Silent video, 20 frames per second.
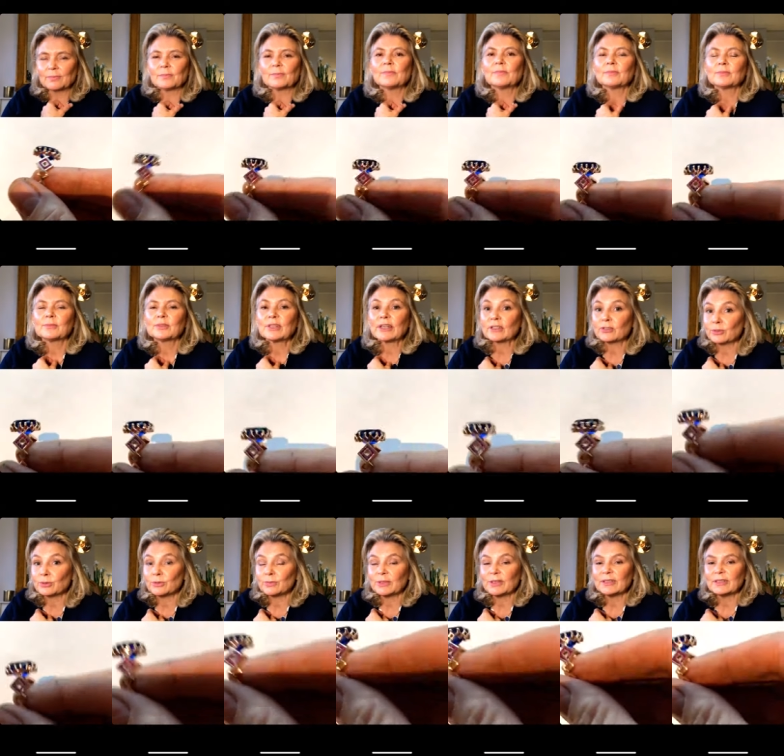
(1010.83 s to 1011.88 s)
green
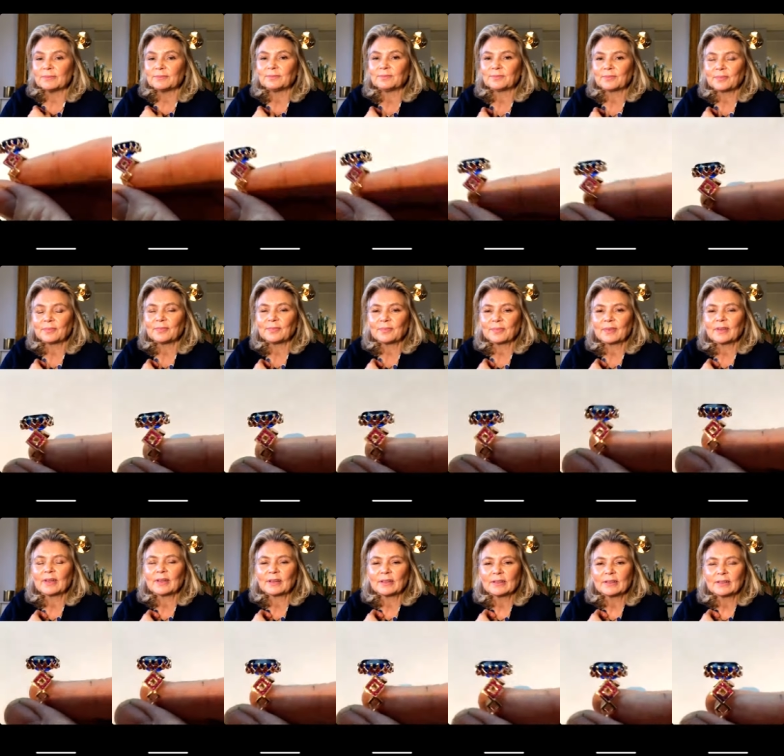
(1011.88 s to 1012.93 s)
one. Yeah, so this
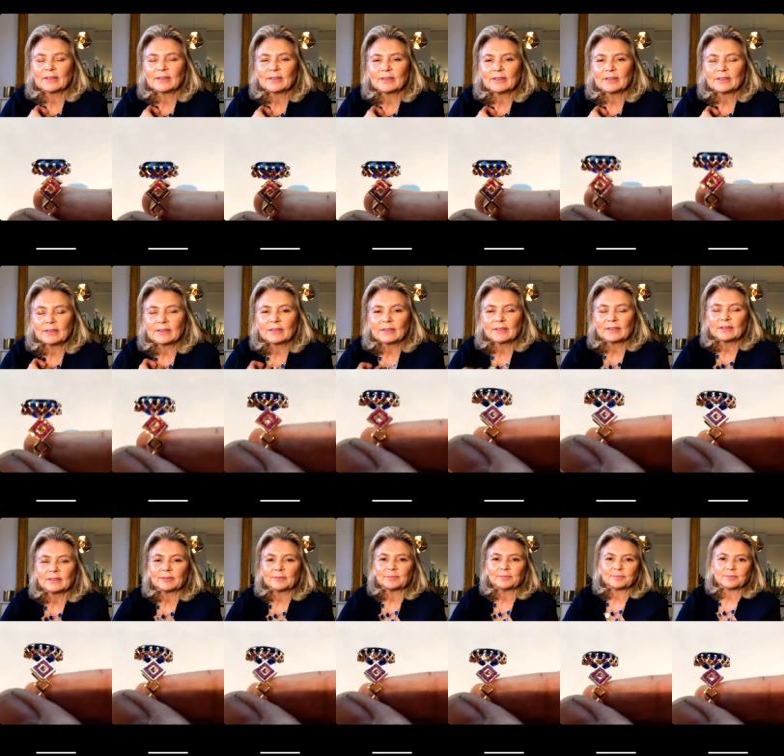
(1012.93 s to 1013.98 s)
is tanzanite
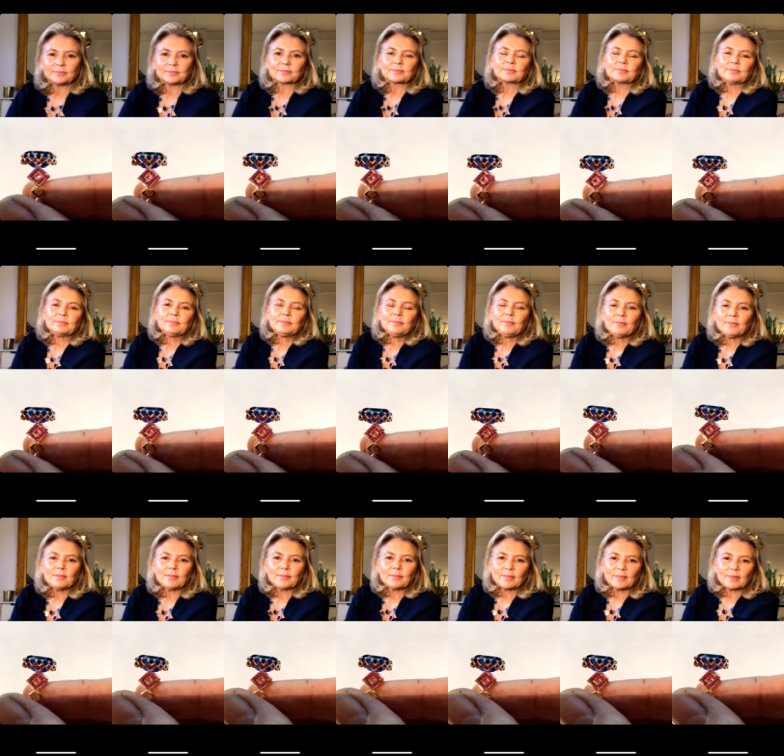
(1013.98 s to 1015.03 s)
and rubies
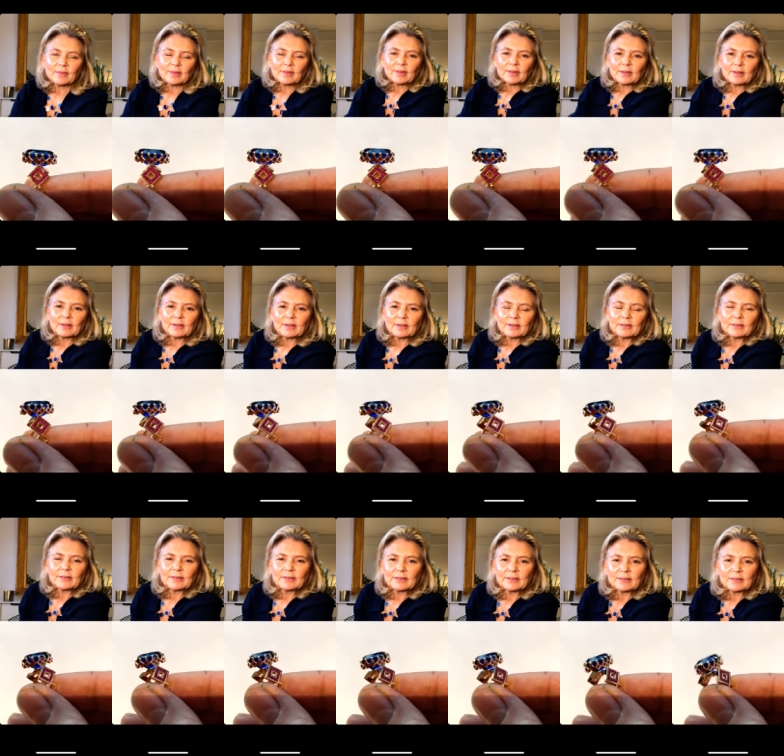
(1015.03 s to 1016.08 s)
in rose gold.
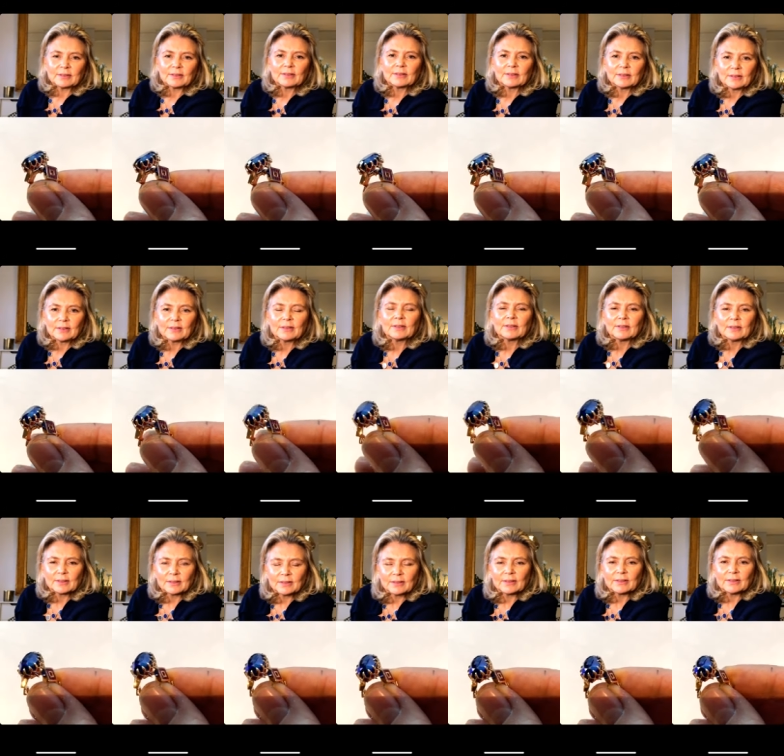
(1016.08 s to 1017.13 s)

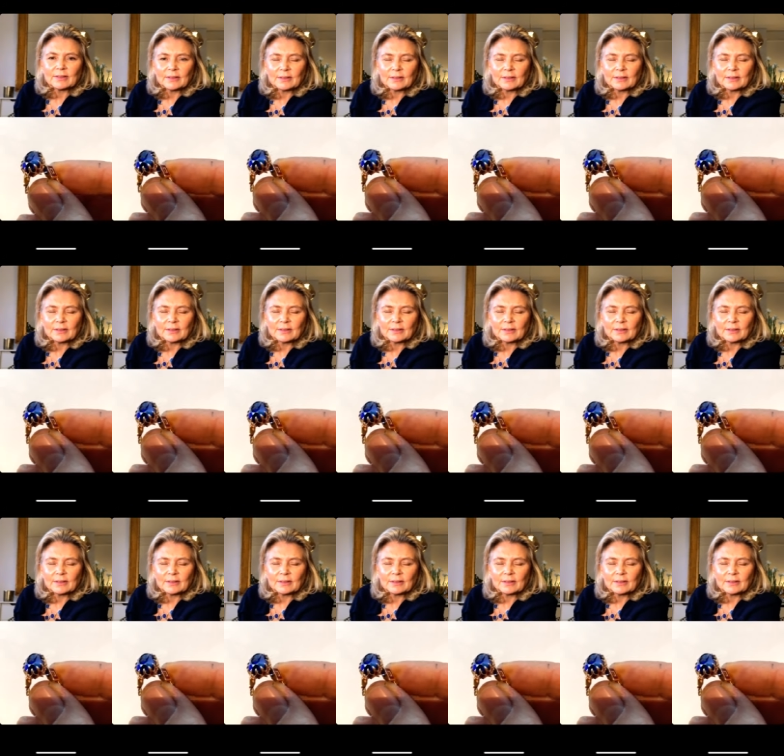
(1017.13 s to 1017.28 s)
And